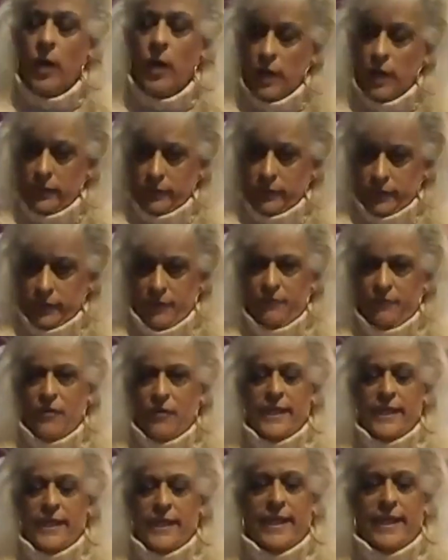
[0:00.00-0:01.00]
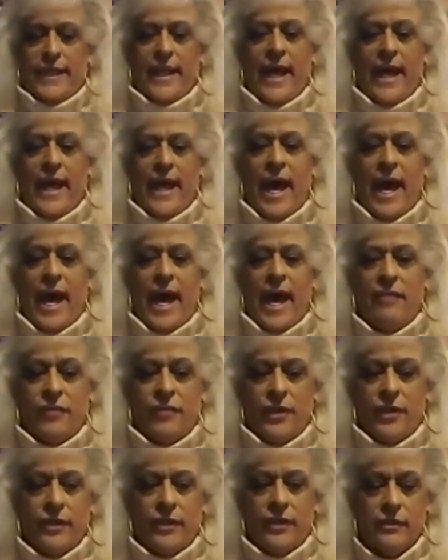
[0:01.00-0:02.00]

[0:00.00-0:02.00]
Well, they finally get out of it.